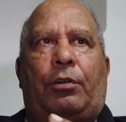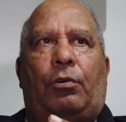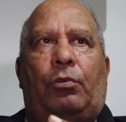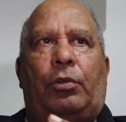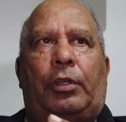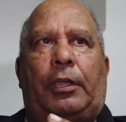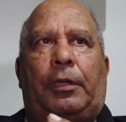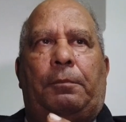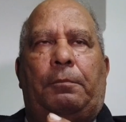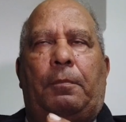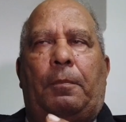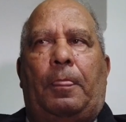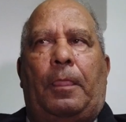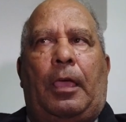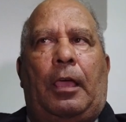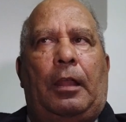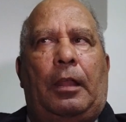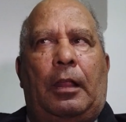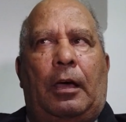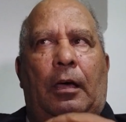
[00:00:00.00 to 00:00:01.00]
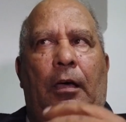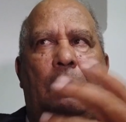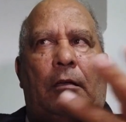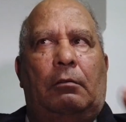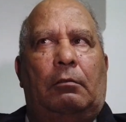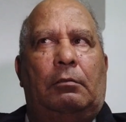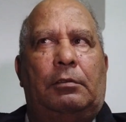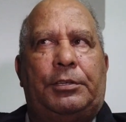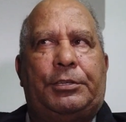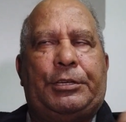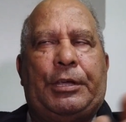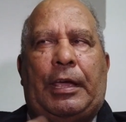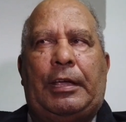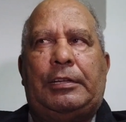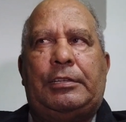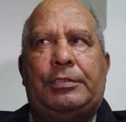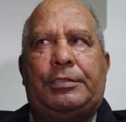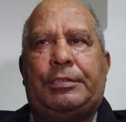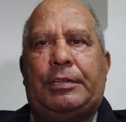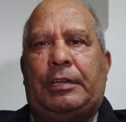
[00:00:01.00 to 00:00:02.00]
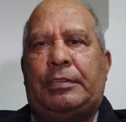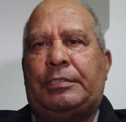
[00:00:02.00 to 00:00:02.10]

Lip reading: rolling. Now, science